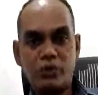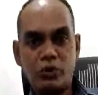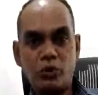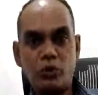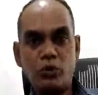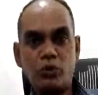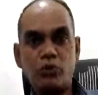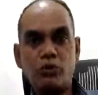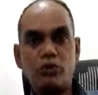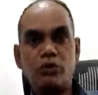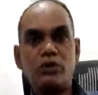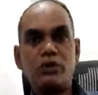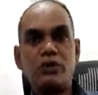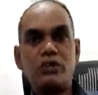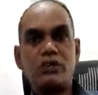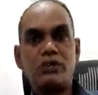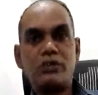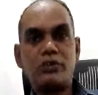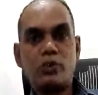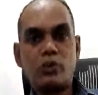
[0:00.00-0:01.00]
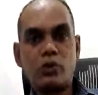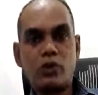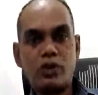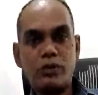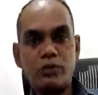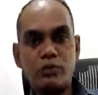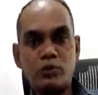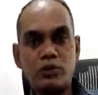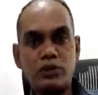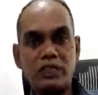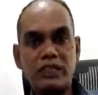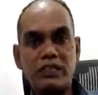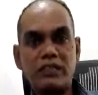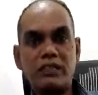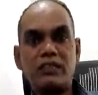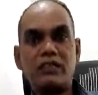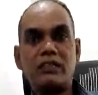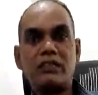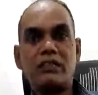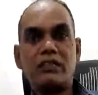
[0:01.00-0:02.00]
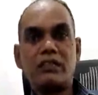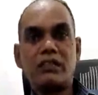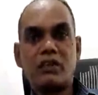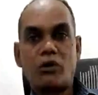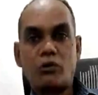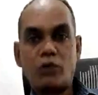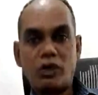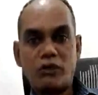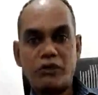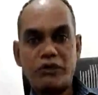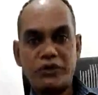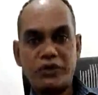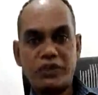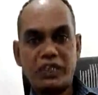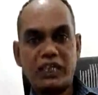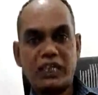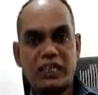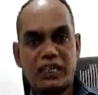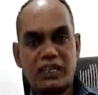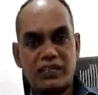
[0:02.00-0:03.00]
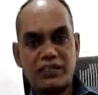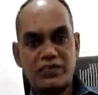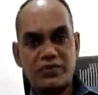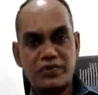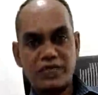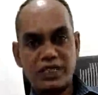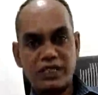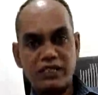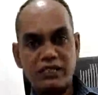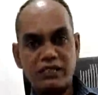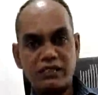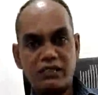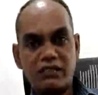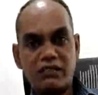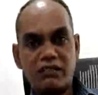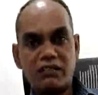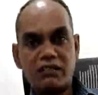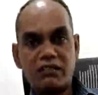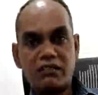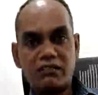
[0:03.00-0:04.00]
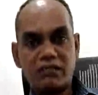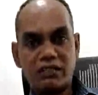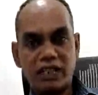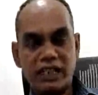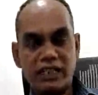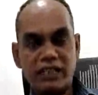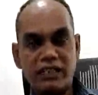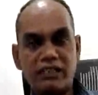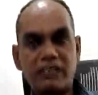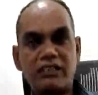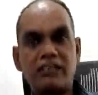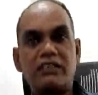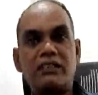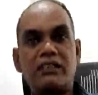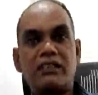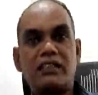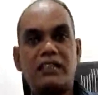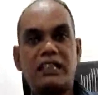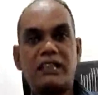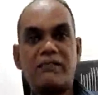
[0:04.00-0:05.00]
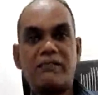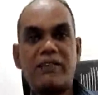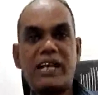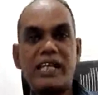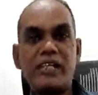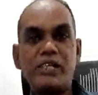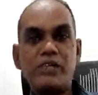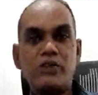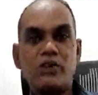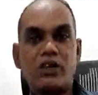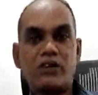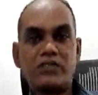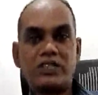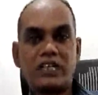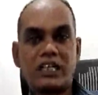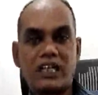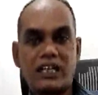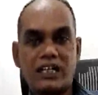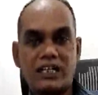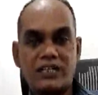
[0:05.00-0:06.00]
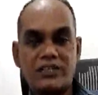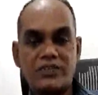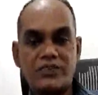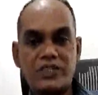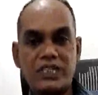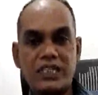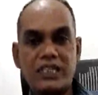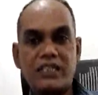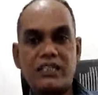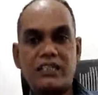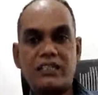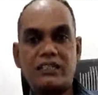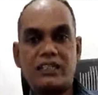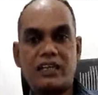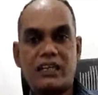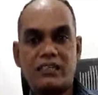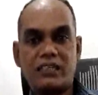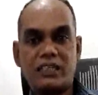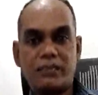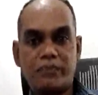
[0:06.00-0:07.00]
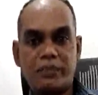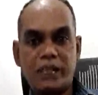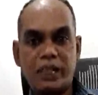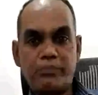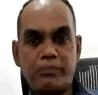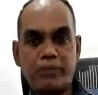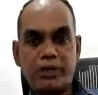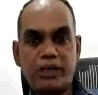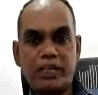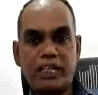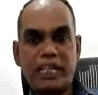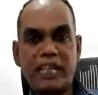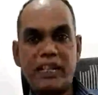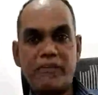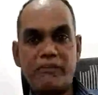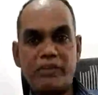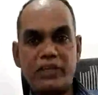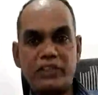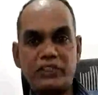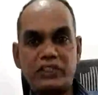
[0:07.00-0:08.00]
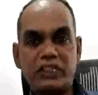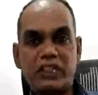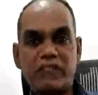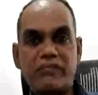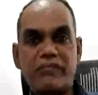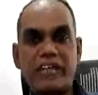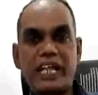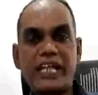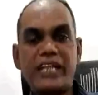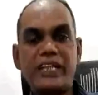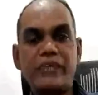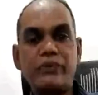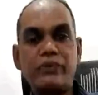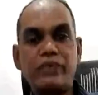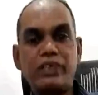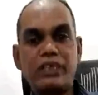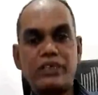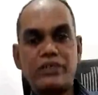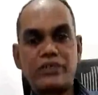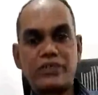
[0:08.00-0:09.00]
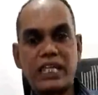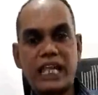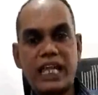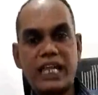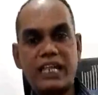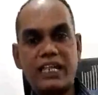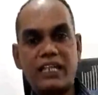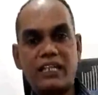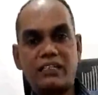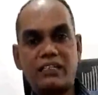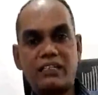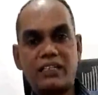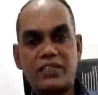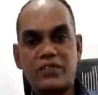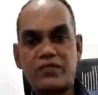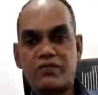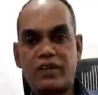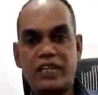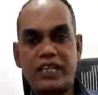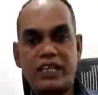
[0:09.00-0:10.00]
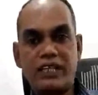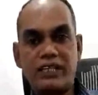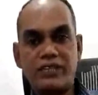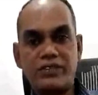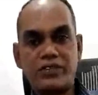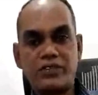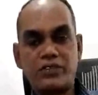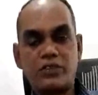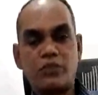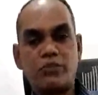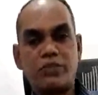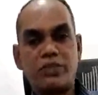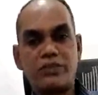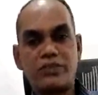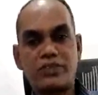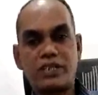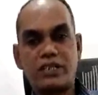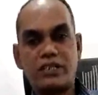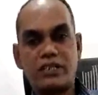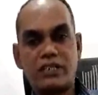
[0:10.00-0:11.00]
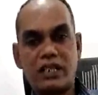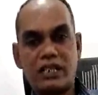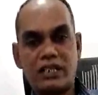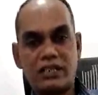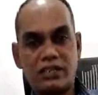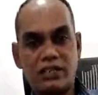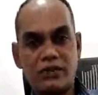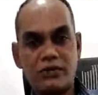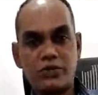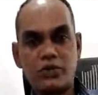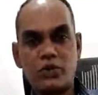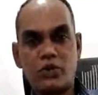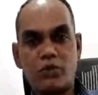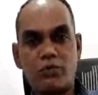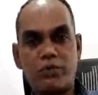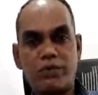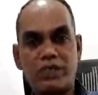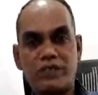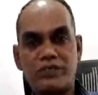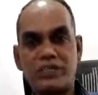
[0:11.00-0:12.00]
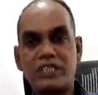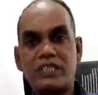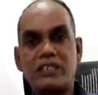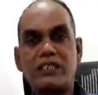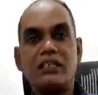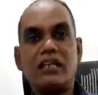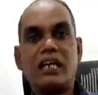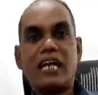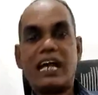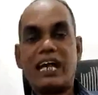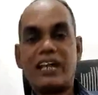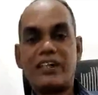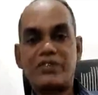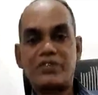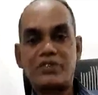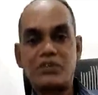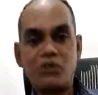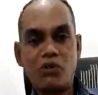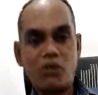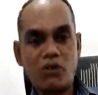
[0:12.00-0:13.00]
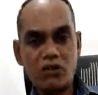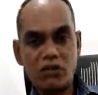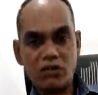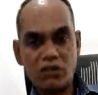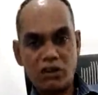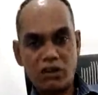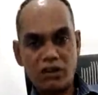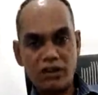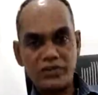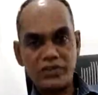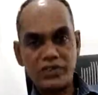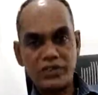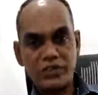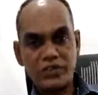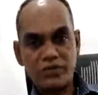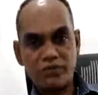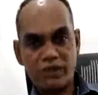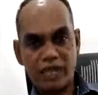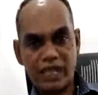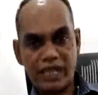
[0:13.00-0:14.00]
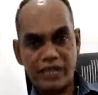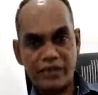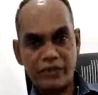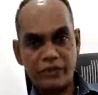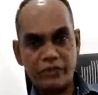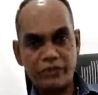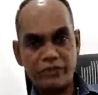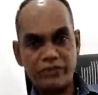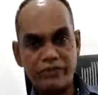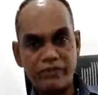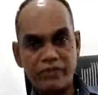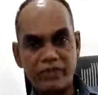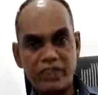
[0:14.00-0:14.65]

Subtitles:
2. To remove the counterfeited currency. 3. The value of the currency, the paper in which the value is carrying, that is 500 rupees and 1000 rupees, has not lost its value.